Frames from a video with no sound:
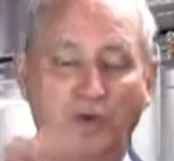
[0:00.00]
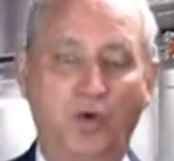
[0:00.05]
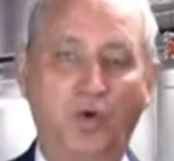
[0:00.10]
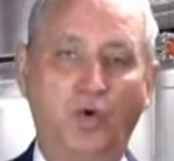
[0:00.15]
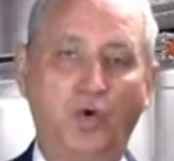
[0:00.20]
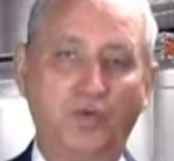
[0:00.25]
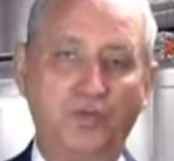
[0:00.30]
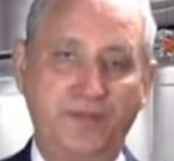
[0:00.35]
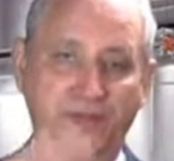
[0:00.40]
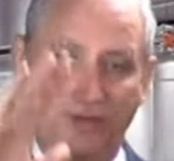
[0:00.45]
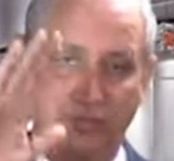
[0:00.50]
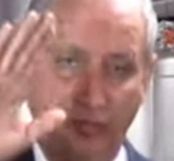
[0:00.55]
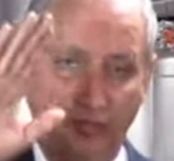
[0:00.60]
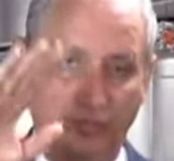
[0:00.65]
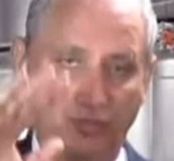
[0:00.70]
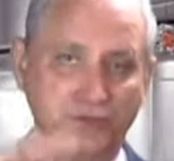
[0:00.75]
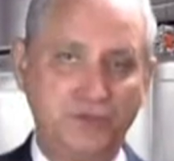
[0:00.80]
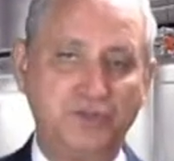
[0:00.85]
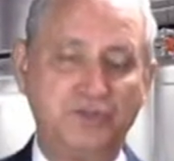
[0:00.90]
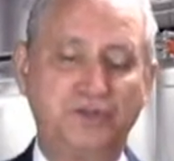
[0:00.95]
all that
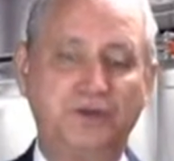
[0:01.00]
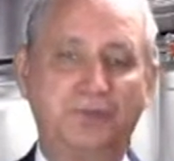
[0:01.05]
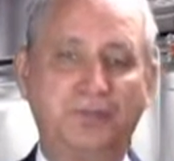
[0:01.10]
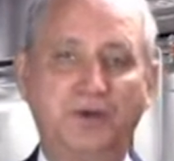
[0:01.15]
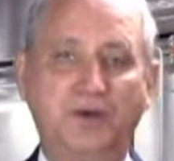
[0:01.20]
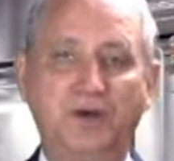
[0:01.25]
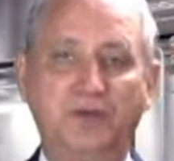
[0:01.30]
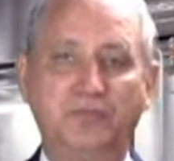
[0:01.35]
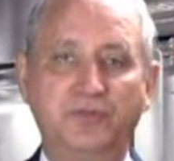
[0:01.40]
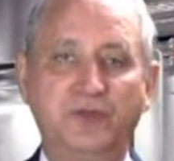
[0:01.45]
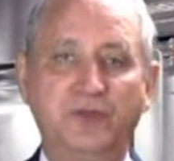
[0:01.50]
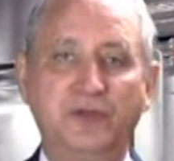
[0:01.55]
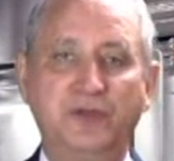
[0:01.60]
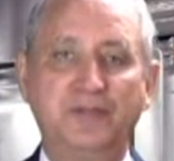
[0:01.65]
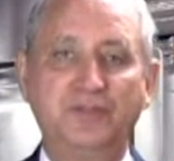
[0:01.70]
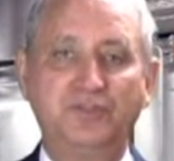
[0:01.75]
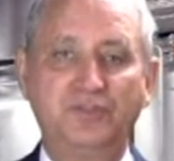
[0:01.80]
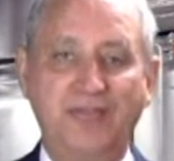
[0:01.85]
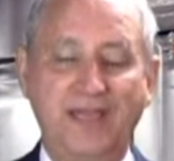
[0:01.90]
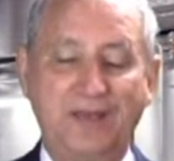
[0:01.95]
nutrition above
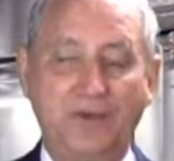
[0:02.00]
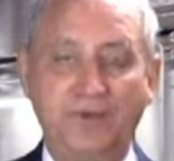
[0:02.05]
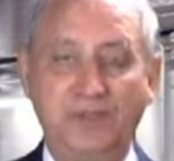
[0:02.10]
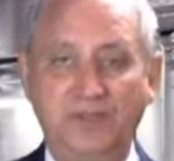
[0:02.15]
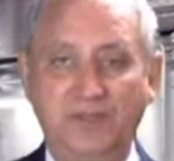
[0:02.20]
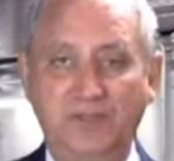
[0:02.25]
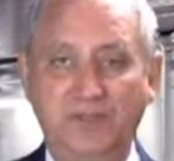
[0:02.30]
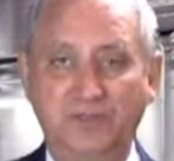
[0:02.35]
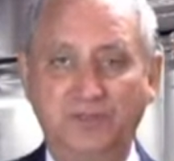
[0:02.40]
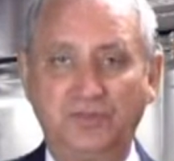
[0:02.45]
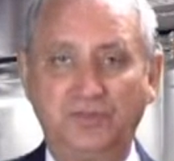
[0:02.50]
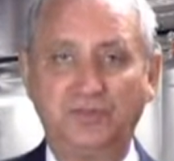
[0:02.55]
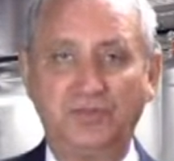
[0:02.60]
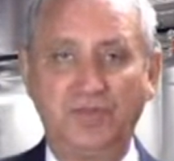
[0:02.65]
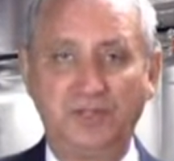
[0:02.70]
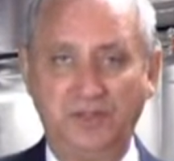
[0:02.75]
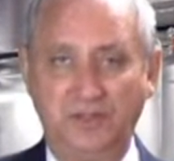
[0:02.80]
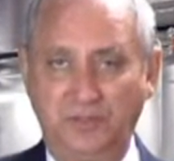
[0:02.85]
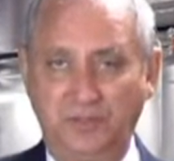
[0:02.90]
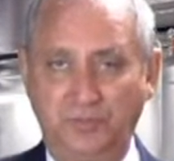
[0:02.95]
is now in
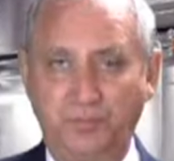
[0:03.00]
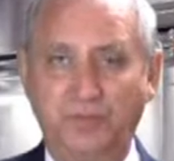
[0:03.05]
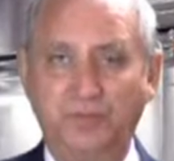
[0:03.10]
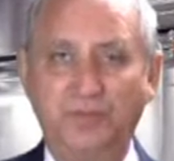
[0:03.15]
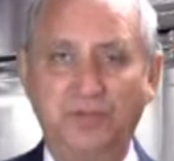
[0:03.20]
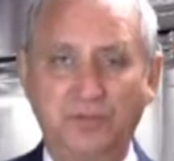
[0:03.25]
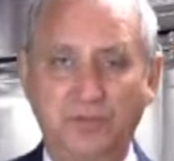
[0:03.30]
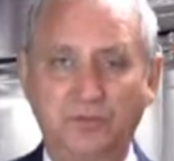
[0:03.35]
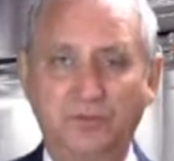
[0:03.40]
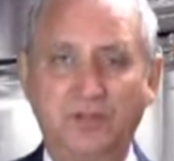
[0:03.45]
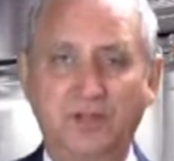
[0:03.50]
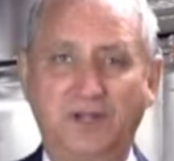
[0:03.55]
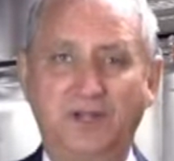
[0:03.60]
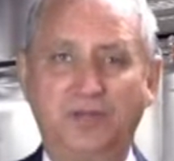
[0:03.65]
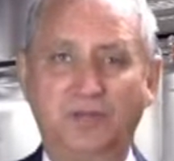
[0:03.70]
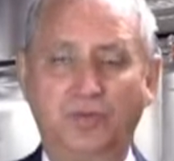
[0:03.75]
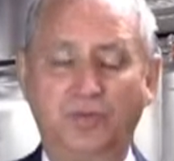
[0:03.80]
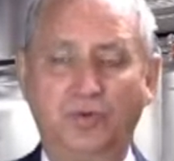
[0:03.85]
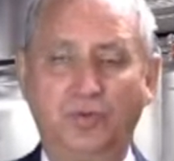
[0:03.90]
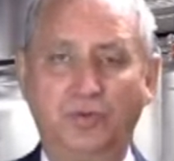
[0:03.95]
this particular kind
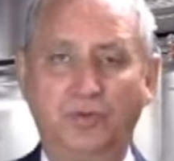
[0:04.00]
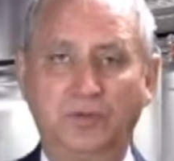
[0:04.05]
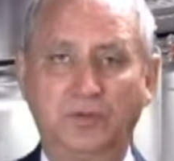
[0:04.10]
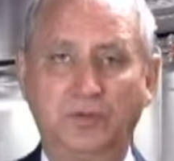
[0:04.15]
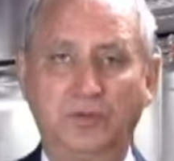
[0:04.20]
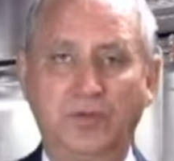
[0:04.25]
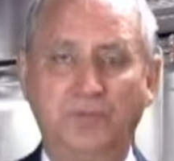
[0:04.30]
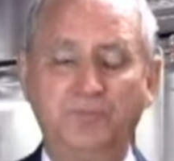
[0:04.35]
of coal.